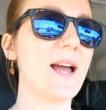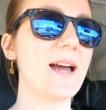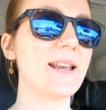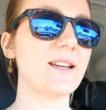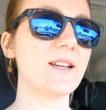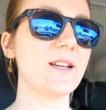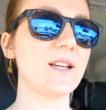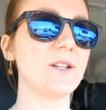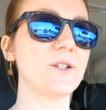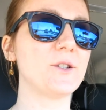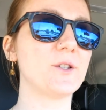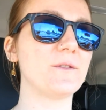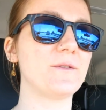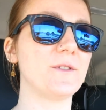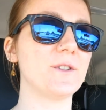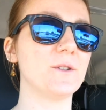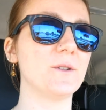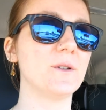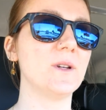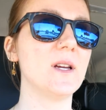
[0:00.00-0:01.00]
had an
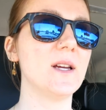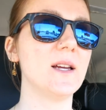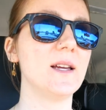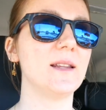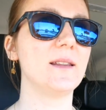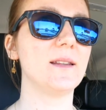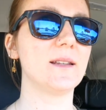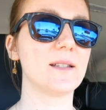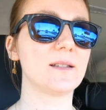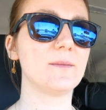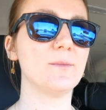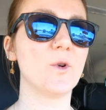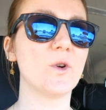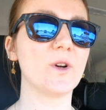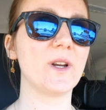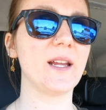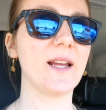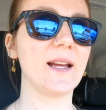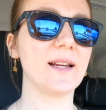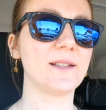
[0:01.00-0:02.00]
interview this
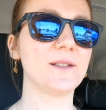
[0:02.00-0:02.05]
morning.